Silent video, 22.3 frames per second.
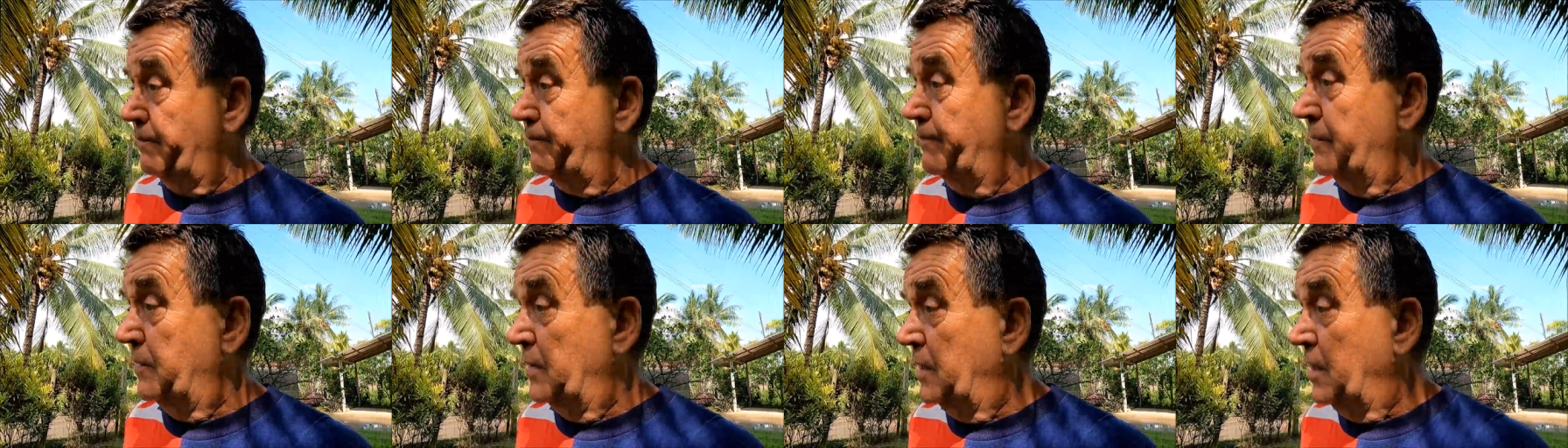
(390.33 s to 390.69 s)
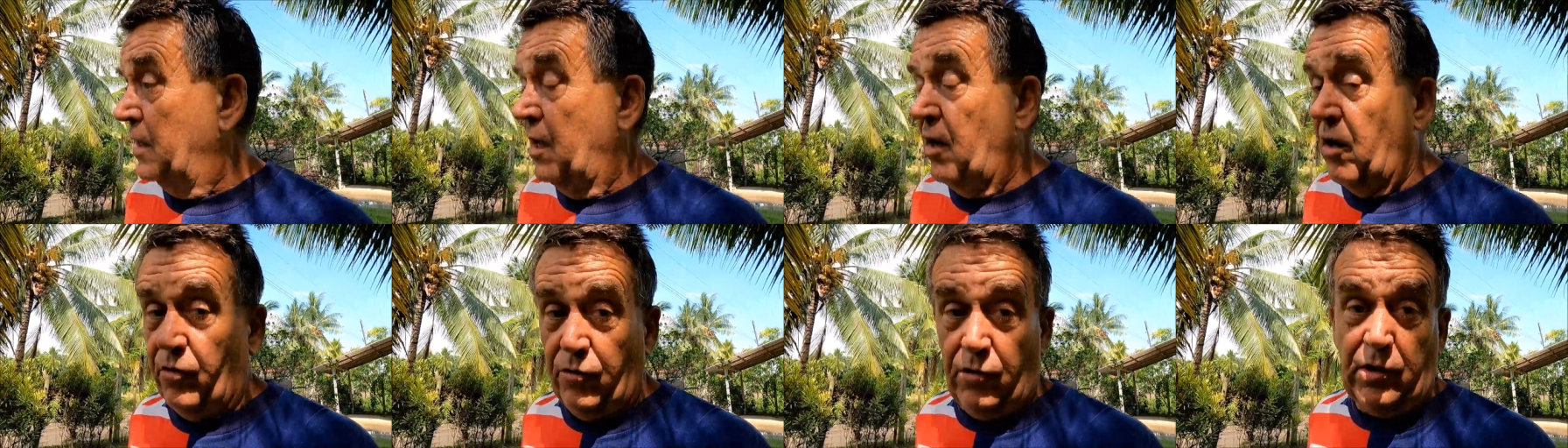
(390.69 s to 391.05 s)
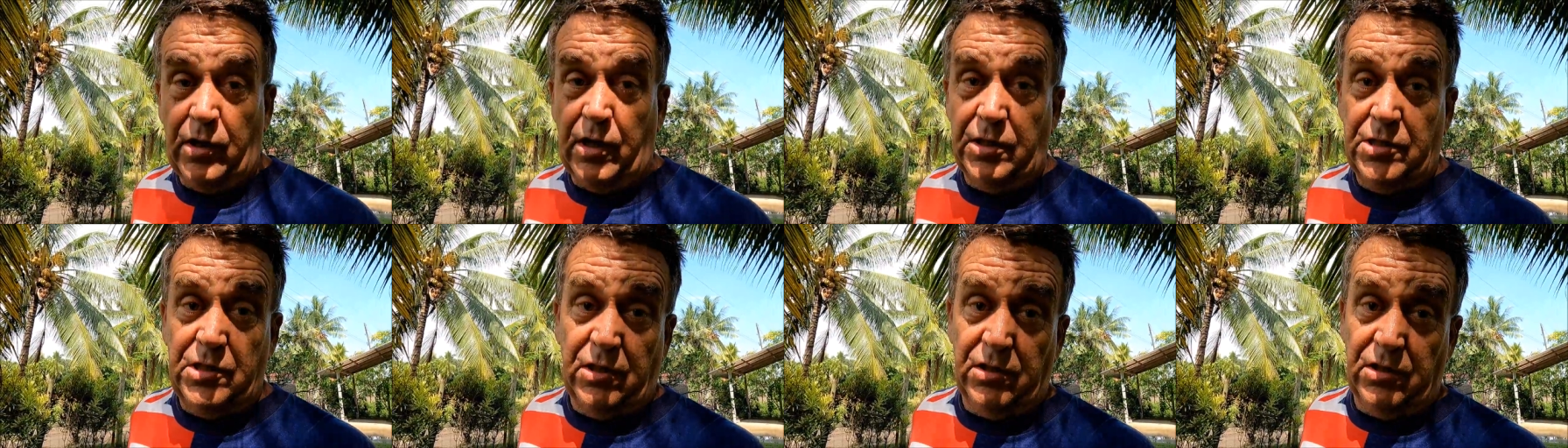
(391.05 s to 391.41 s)
I'm not
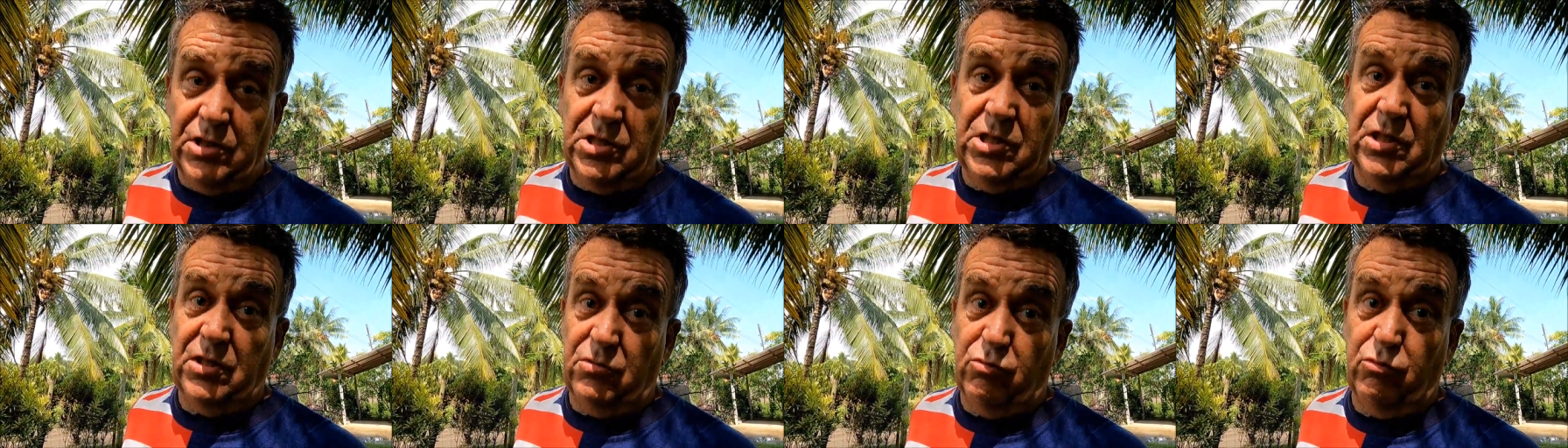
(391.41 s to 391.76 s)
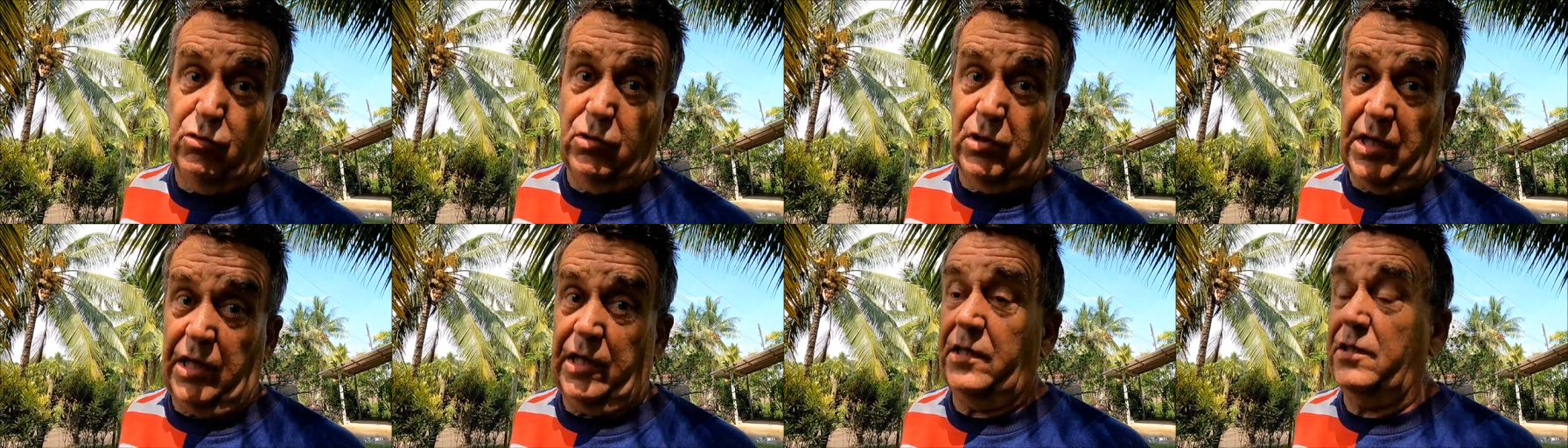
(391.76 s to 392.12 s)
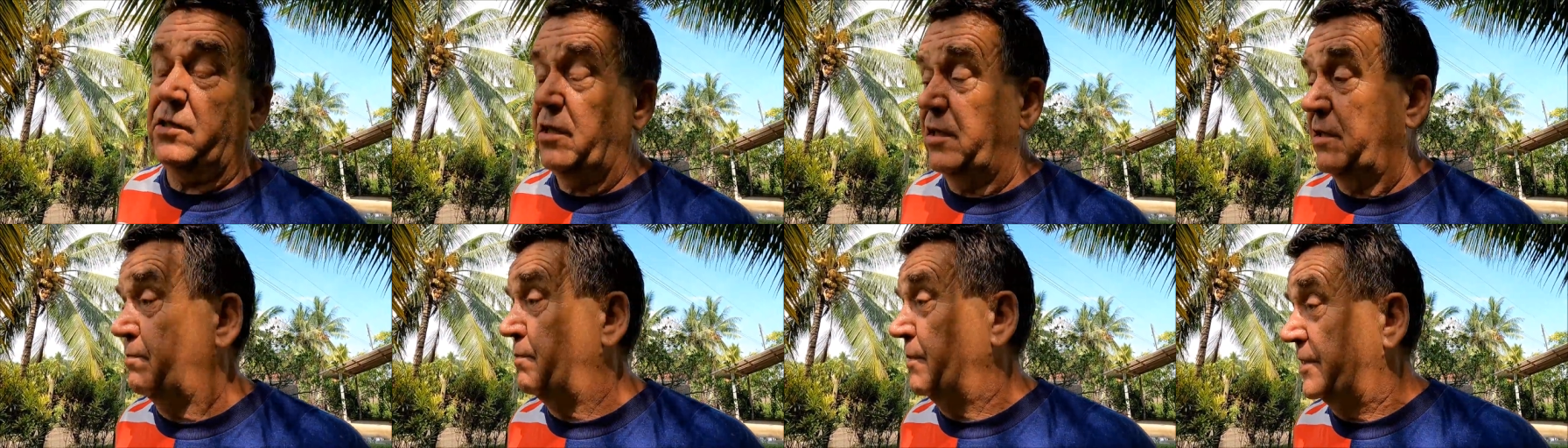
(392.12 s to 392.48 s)
going to tell you chick's real
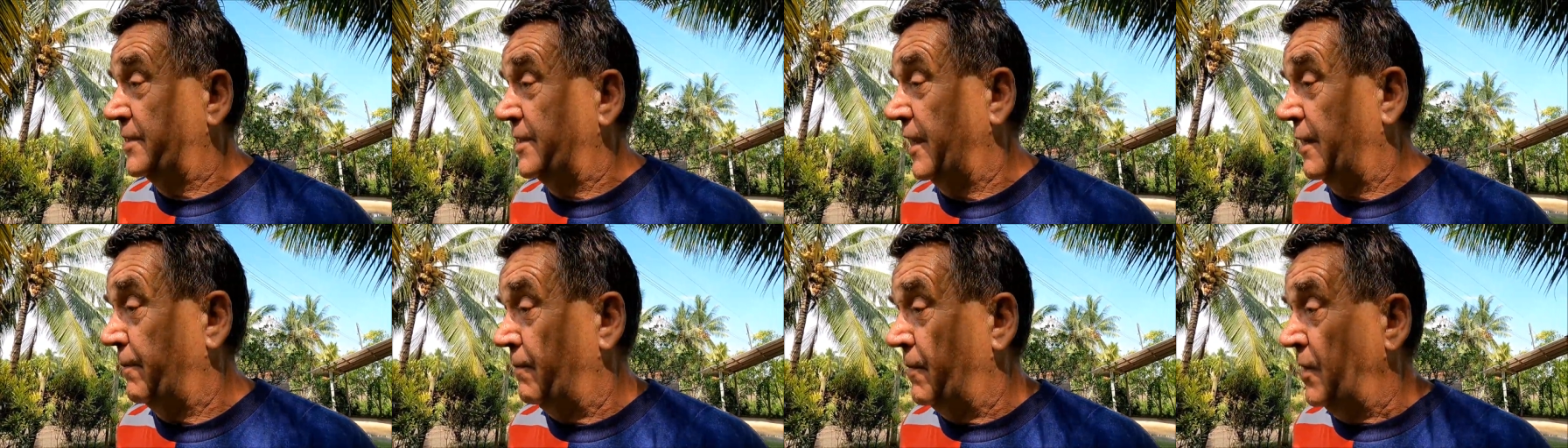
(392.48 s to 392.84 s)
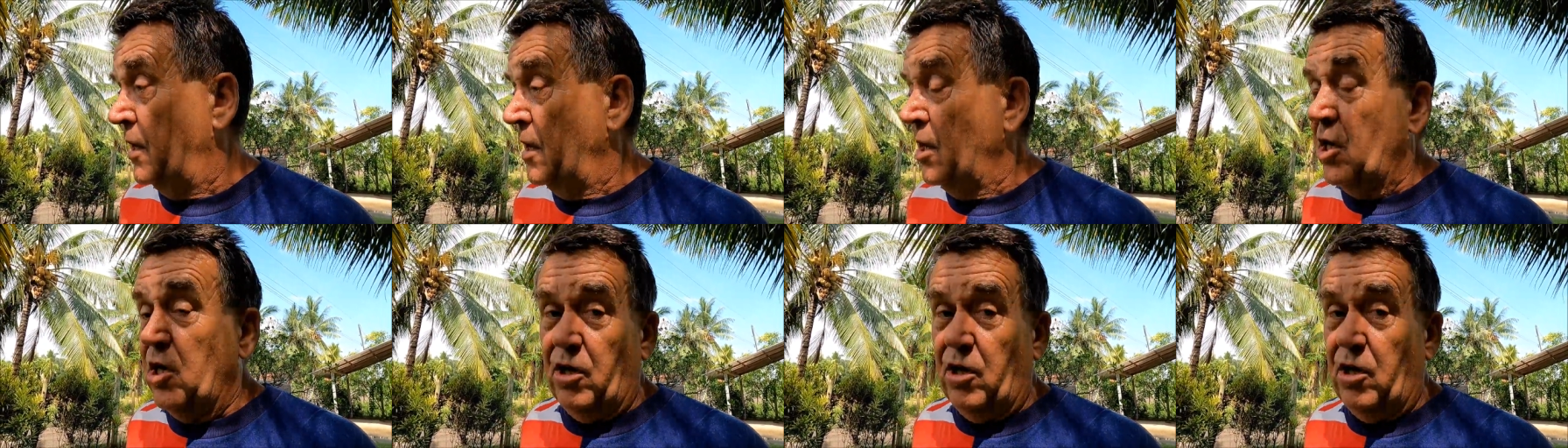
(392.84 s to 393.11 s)
age, but I